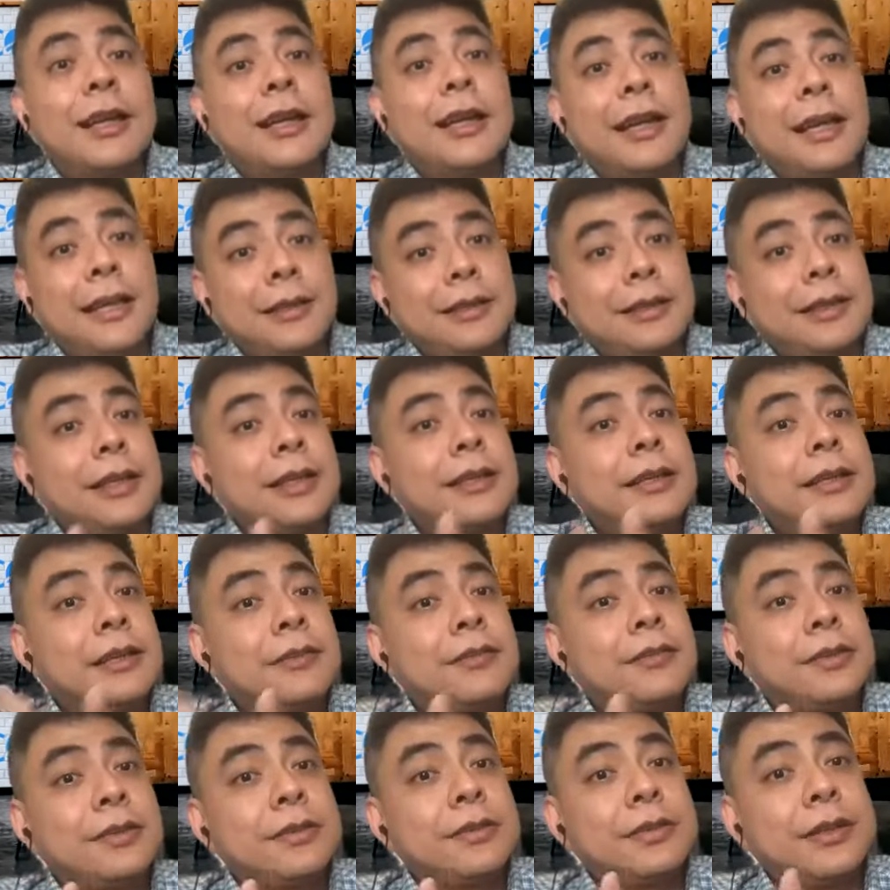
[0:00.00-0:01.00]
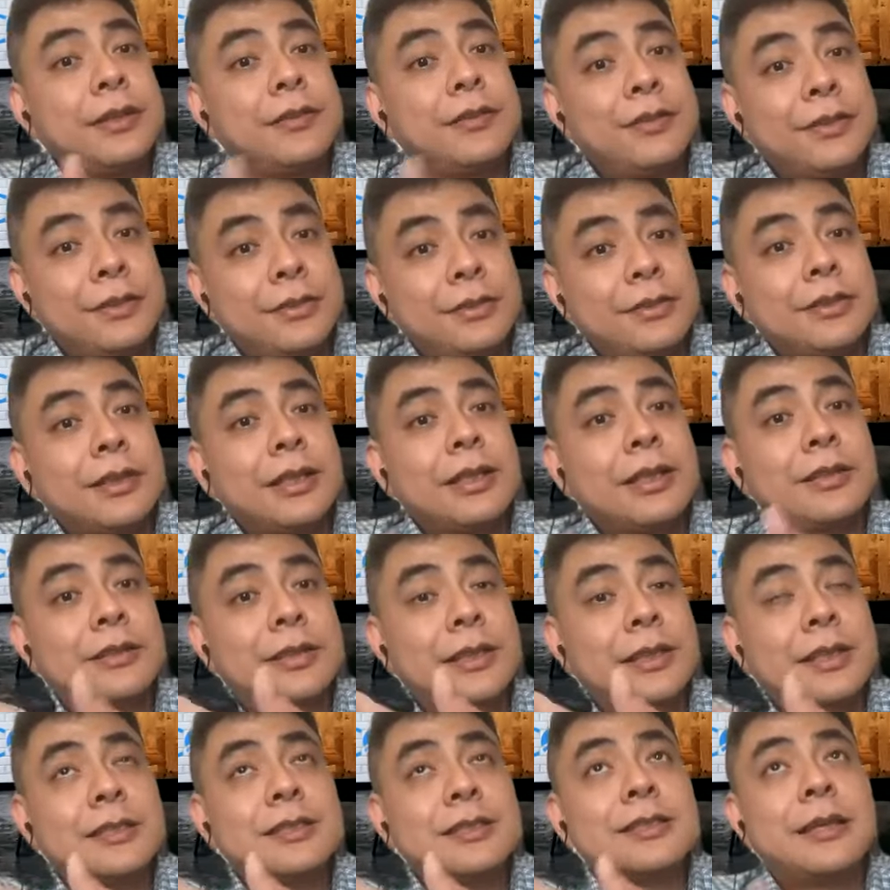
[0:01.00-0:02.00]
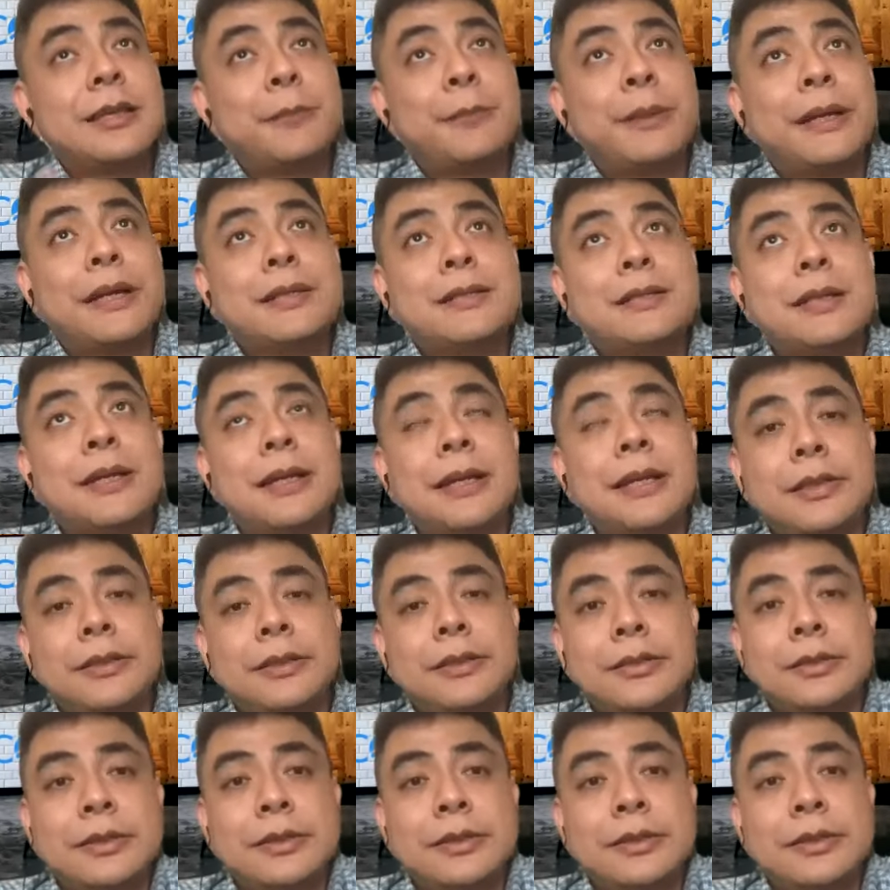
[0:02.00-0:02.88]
And if you kind of take a step back and say, hey, you know,